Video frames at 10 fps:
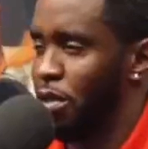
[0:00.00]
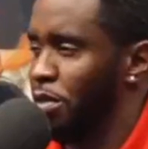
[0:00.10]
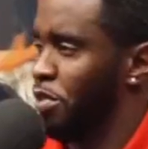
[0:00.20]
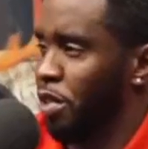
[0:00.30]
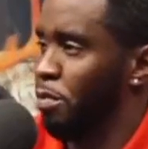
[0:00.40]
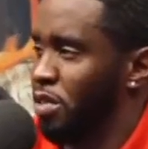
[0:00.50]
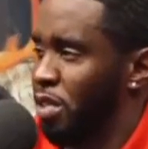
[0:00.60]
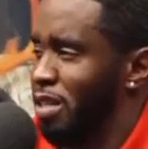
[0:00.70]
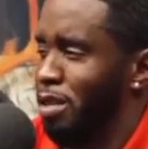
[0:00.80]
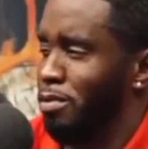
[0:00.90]
if something's
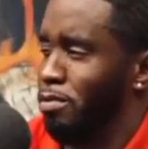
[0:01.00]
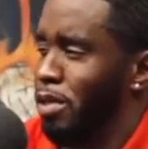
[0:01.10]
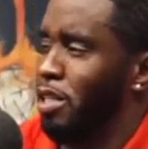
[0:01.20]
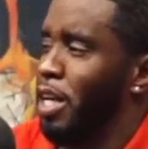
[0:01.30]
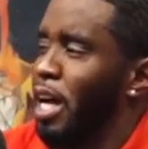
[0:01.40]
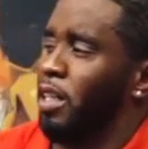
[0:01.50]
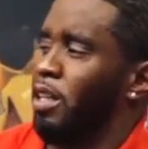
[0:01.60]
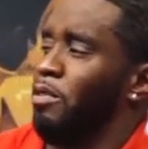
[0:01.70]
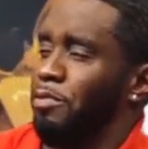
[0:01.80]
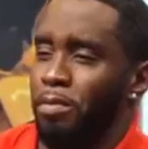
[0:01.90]
like, yo, where did that
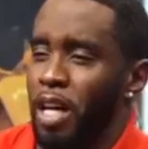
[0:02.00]
come from?